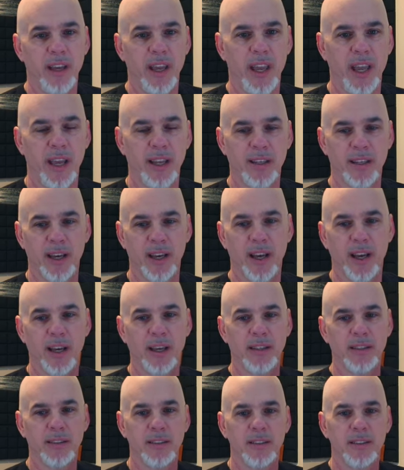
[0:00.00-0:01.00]
And
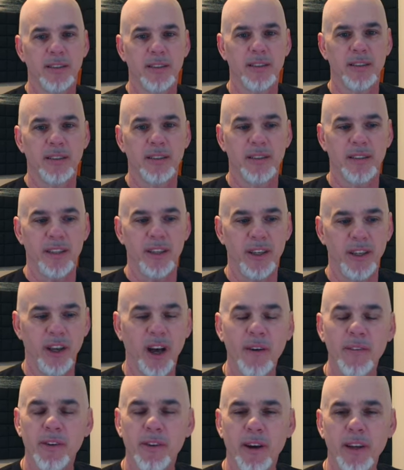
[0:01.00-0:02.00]
uh, y'all
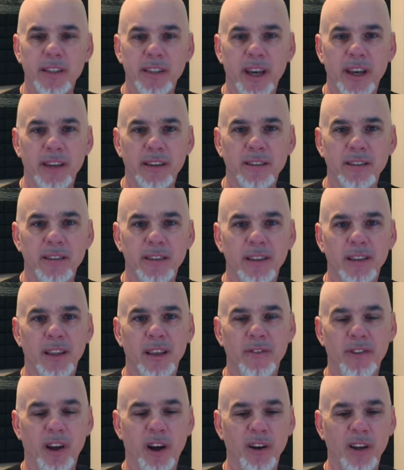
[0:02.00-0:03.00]
have a great day.
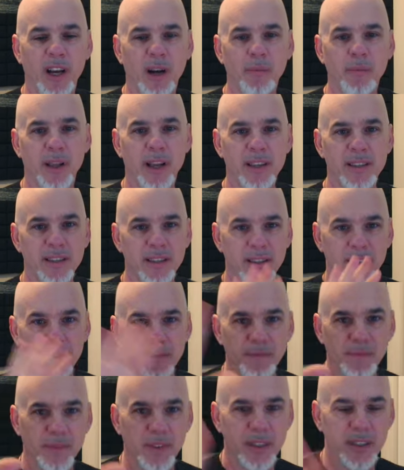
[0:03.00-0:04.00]
Love y'all. God bless.
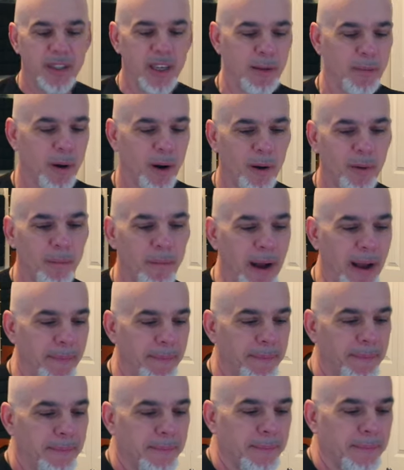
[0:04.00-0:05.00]
See you tomorrow.
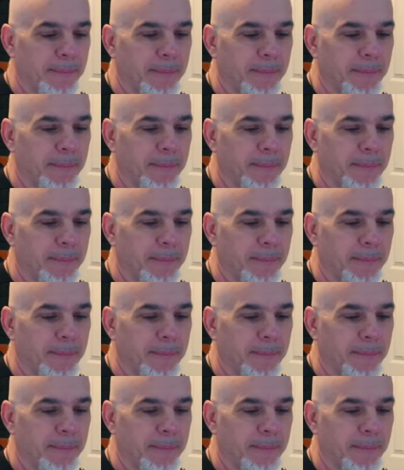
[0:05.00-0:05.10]
Bye.